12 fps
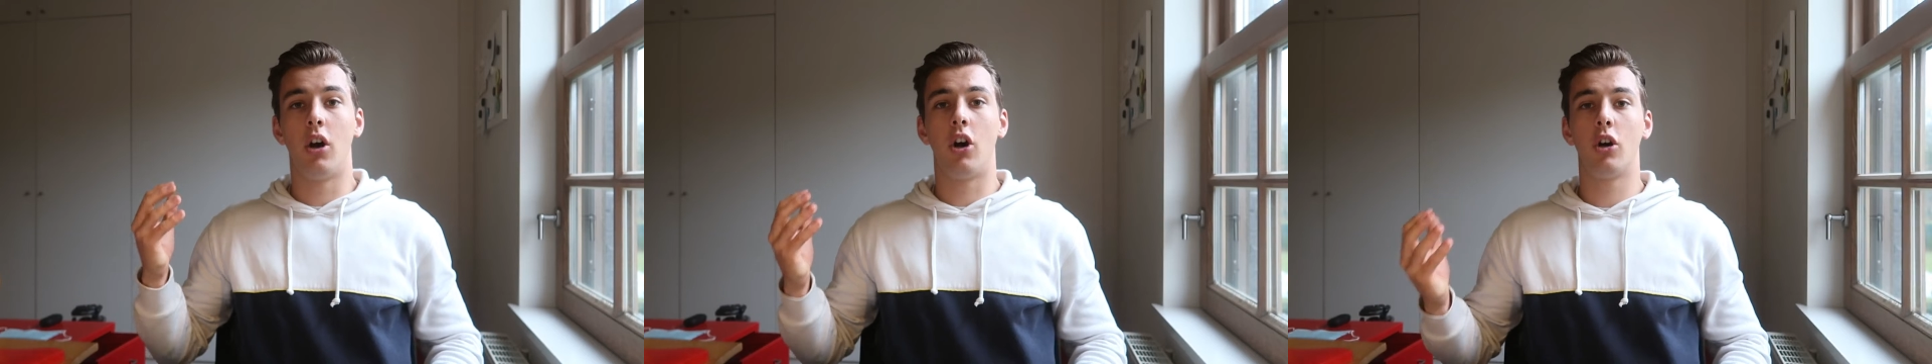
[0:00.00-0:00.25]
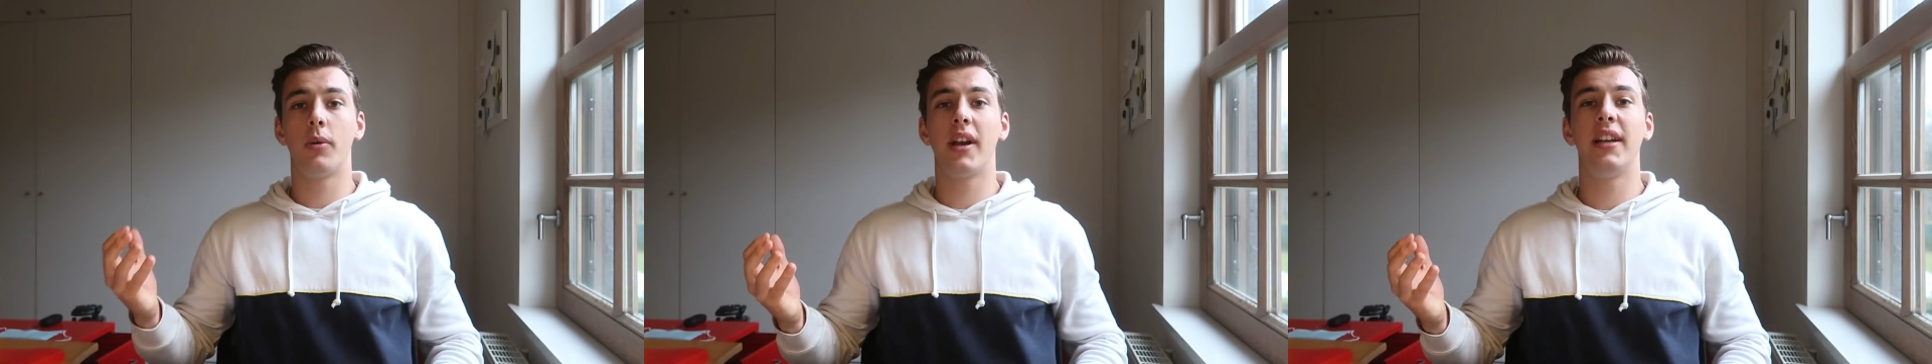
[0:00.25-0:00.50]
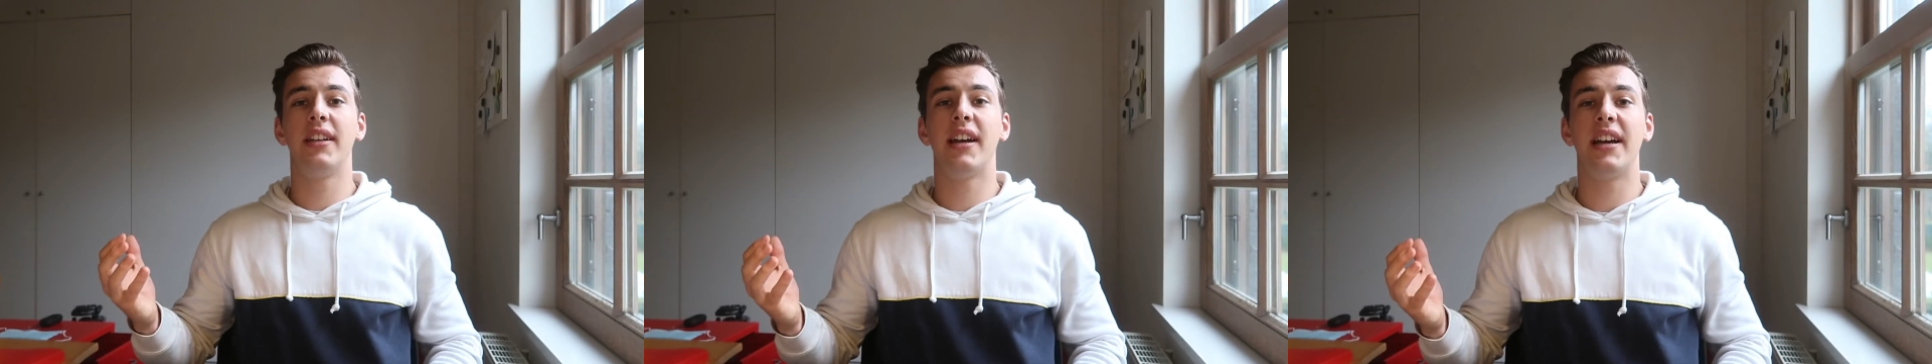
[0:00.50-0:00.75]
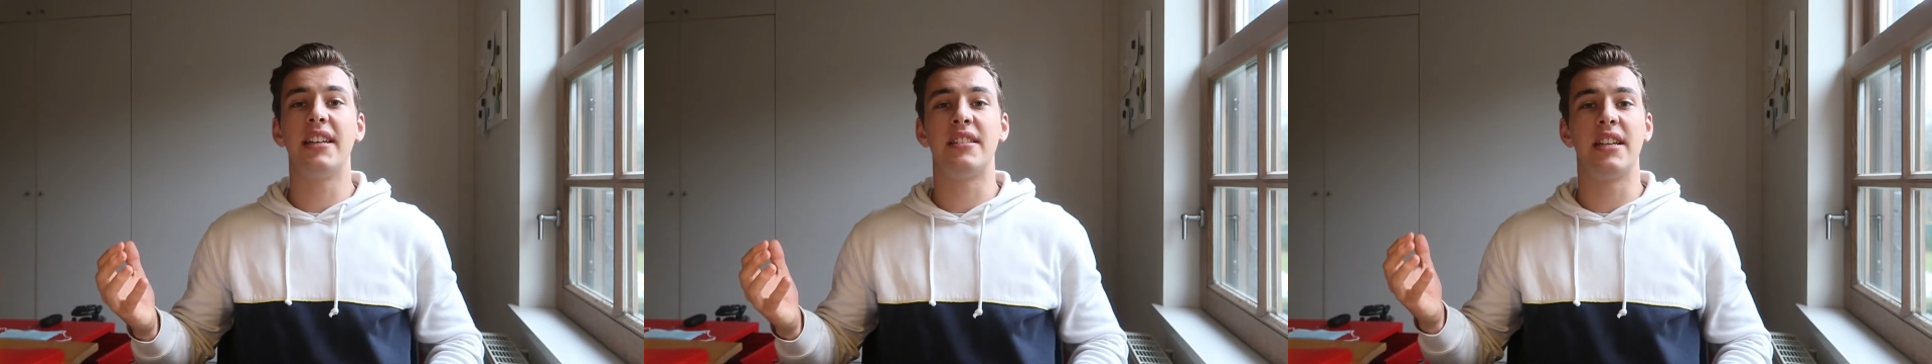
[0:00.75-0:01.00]
Alright
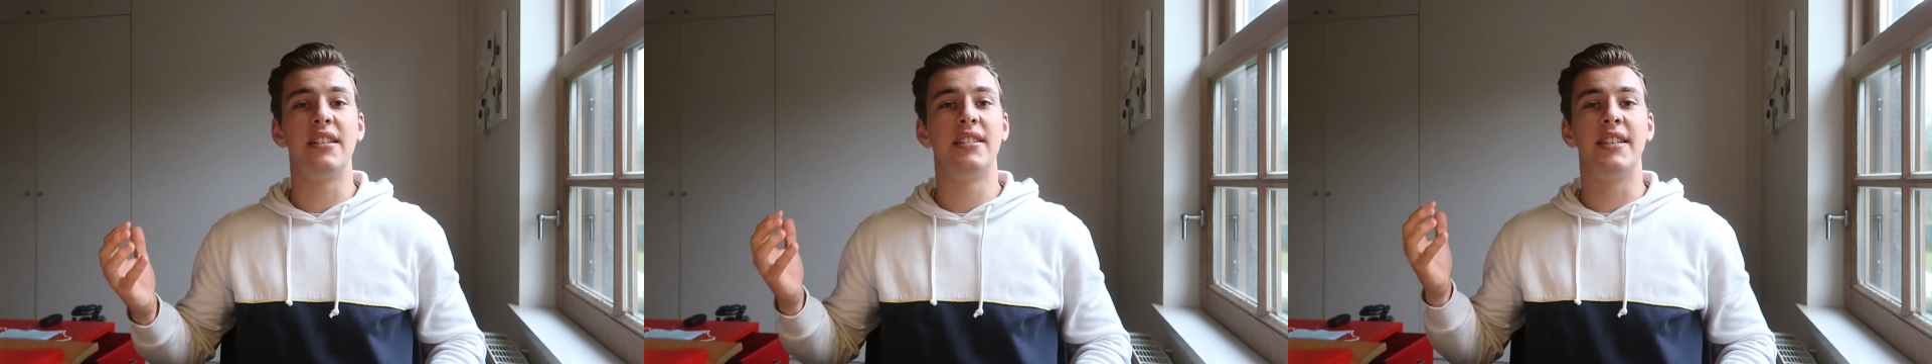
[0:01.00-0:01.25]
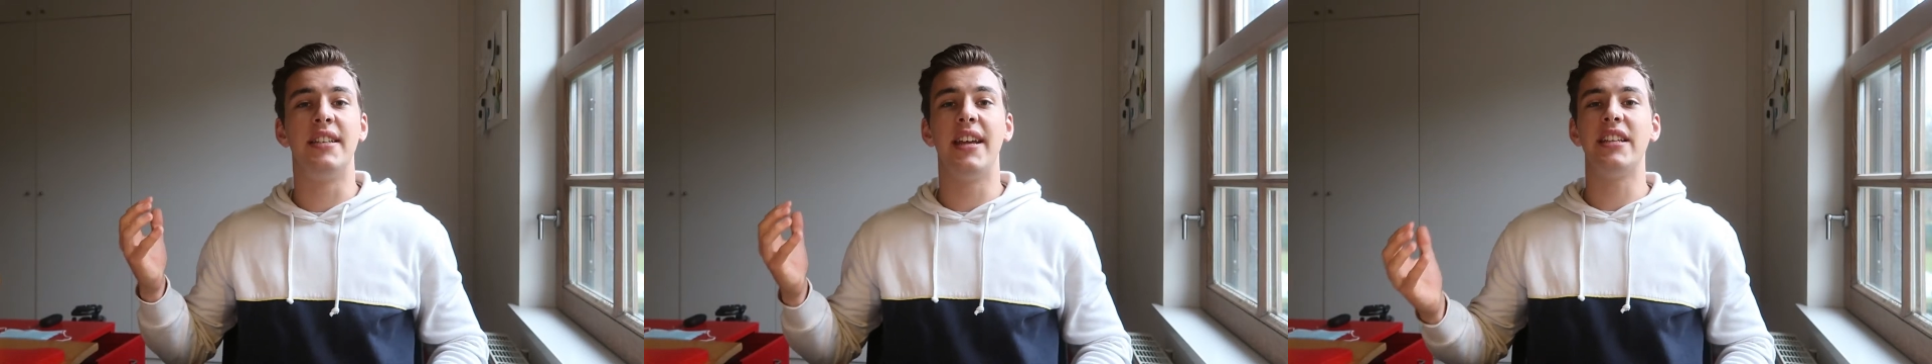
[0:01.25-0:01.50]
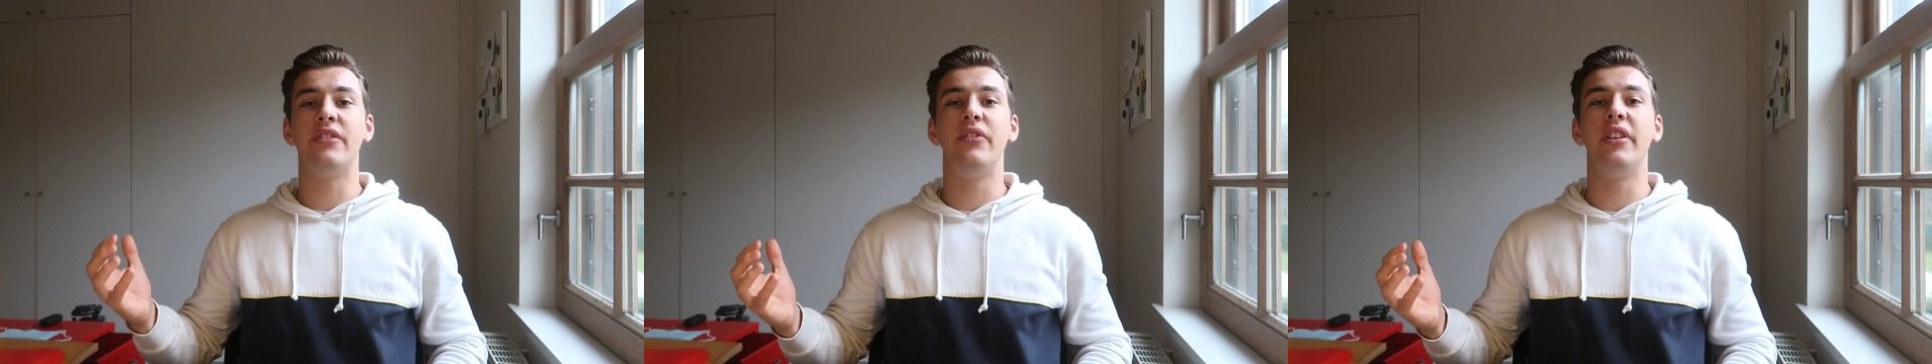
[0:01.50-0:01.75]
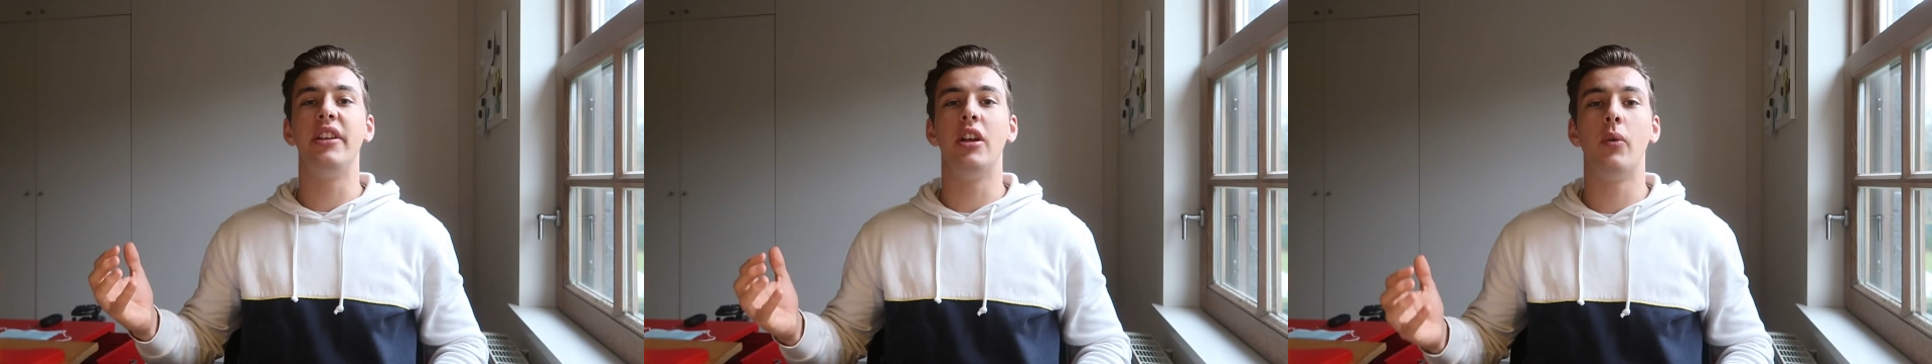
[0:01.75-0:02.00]
guys, in today's
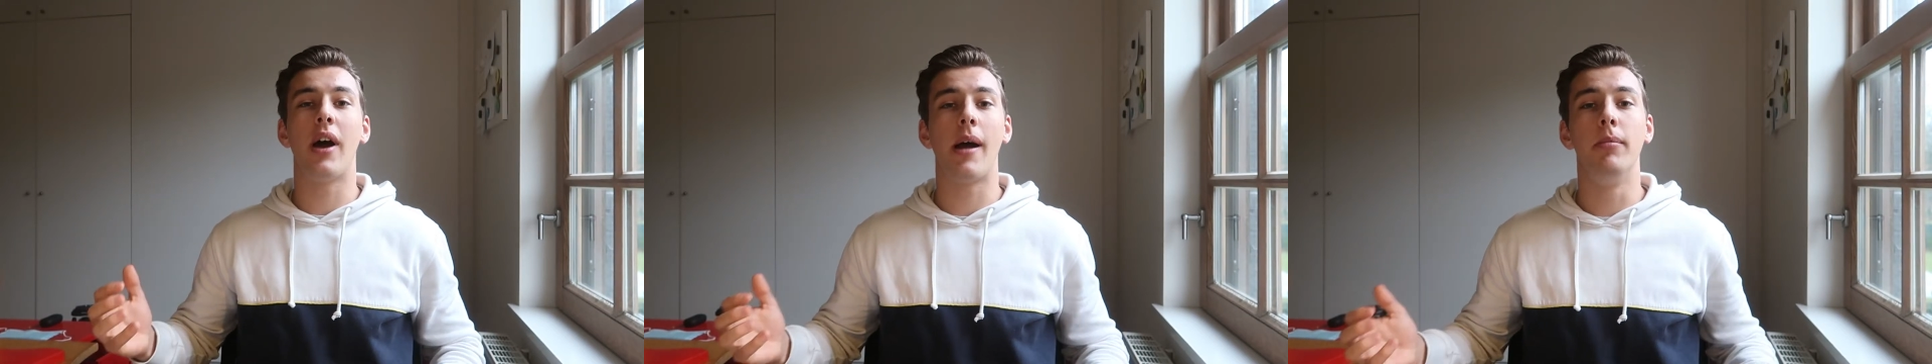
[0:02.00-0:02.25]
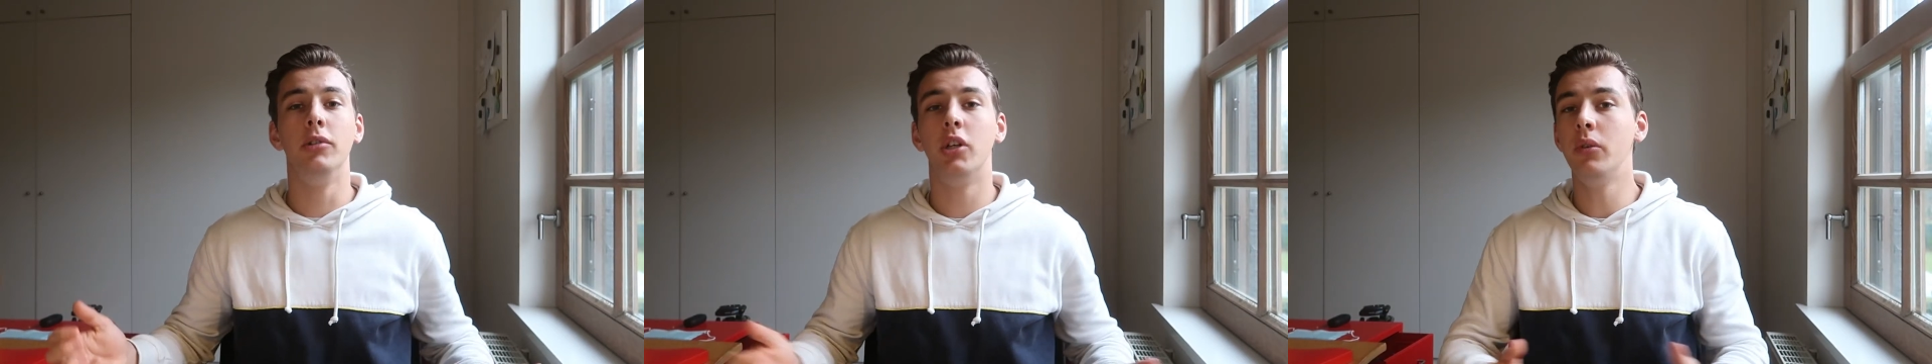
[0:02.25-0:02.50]
video I'm